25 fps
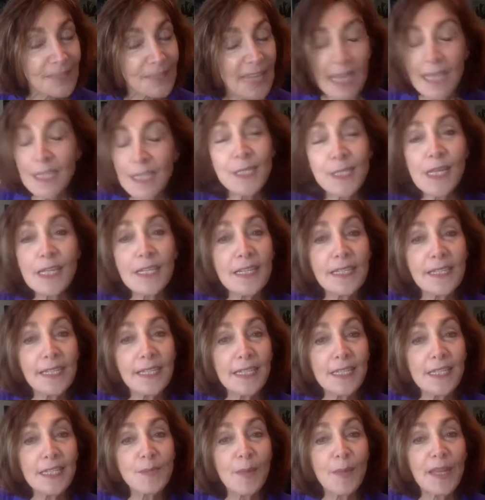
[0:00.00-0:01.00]
As suddenly
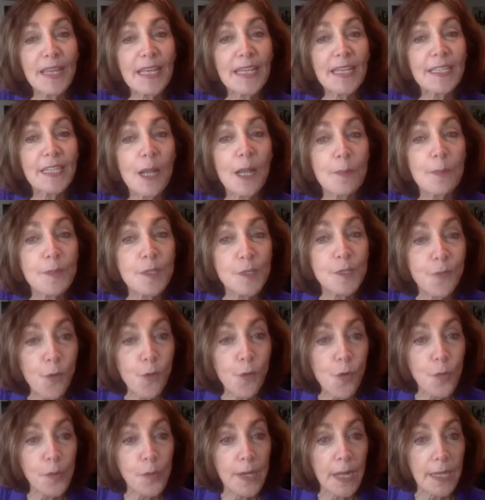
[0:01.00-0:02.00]
as my head comes
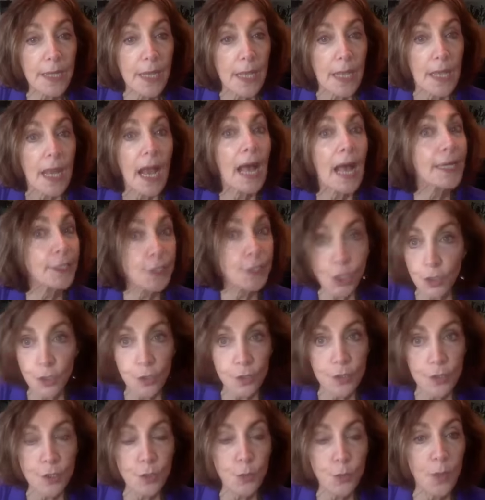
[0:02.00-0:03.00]
forward, I
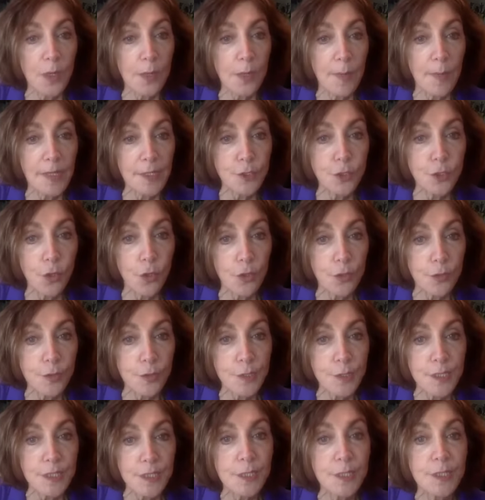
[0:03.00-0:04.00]
turn to where my daughter
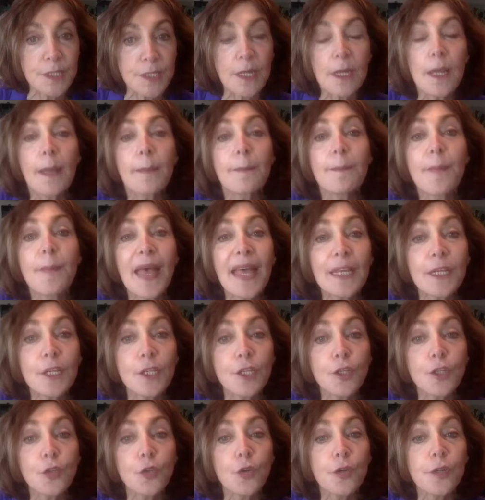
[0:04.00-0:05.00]
sits in a
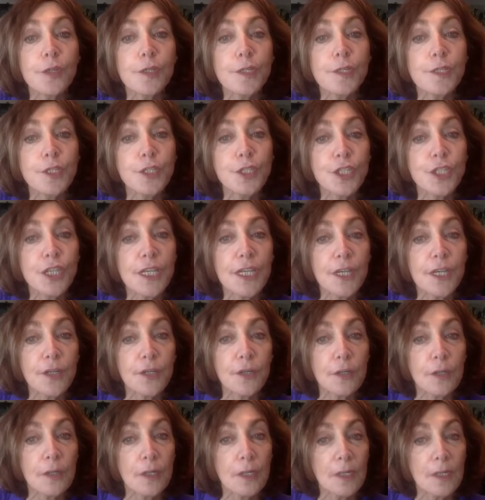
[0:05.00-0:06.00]
manicurist chair.
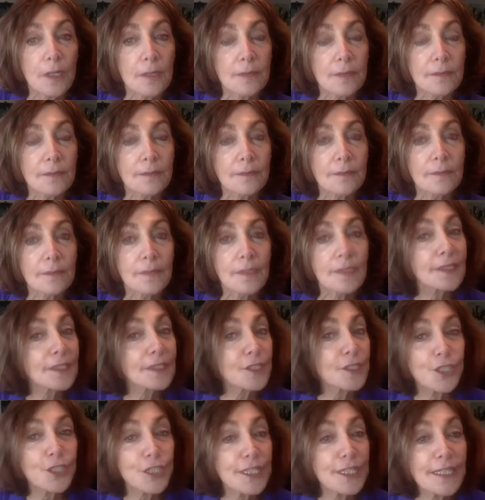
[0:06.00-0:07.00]
A
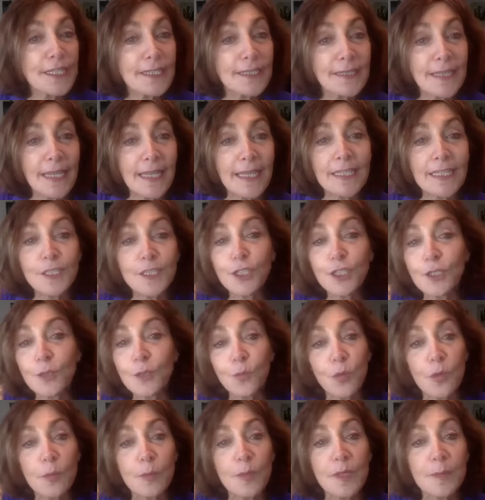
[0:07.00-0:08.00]
congenial
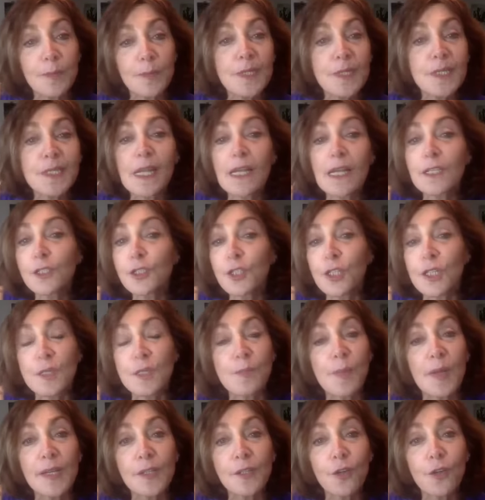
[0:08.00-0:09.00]
Asian woman massages
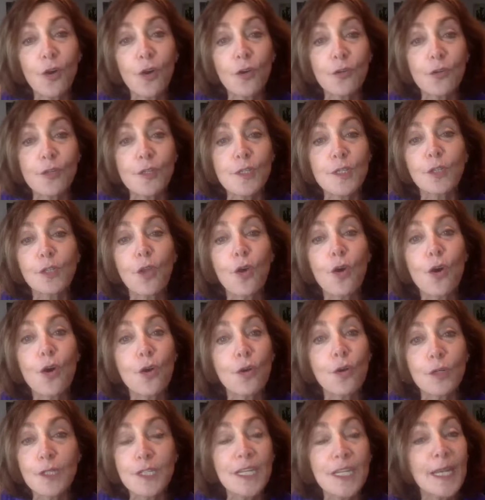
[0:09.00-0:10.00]
my daughter's
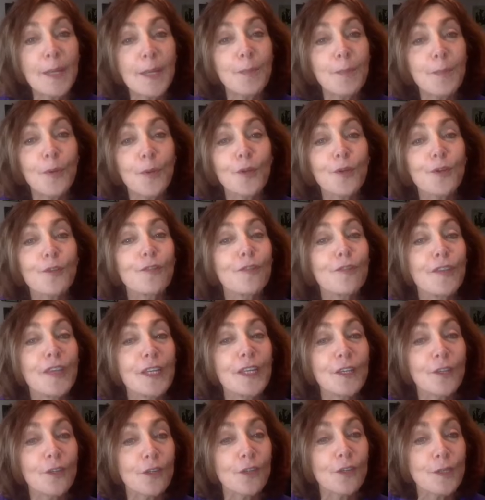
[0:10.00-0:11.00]
long tapered
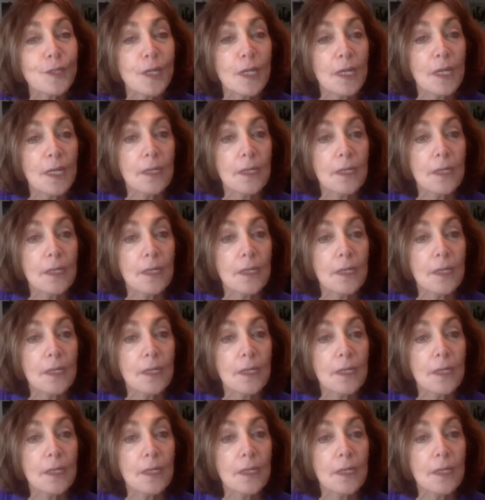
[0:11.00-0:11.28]
fingers.